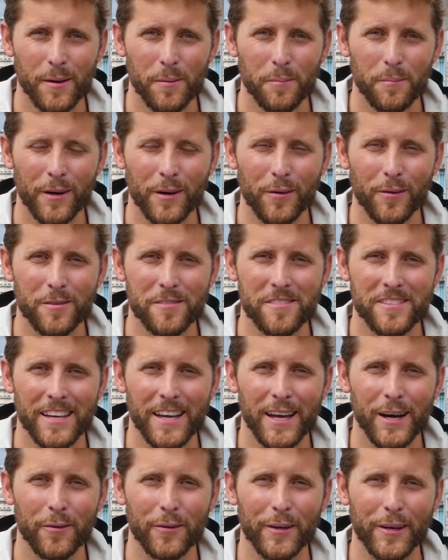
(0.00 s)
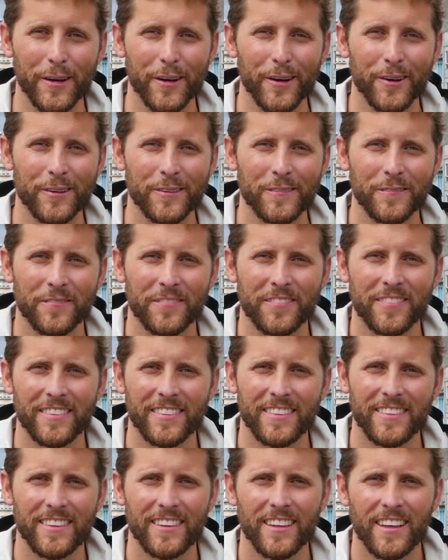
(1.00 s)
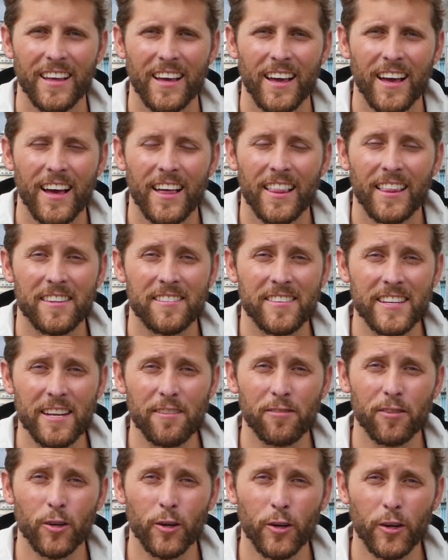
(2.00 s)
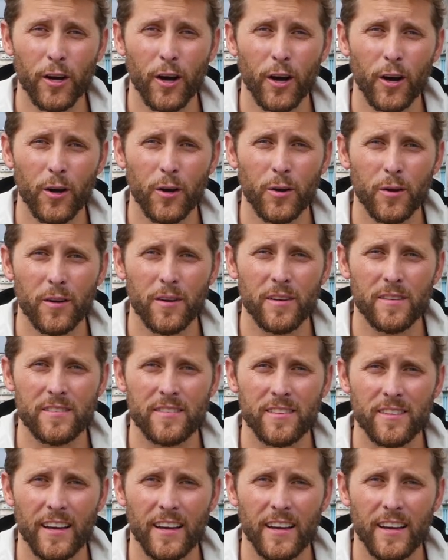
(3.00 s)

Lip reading: but we'll see how we go. The city of Lugo is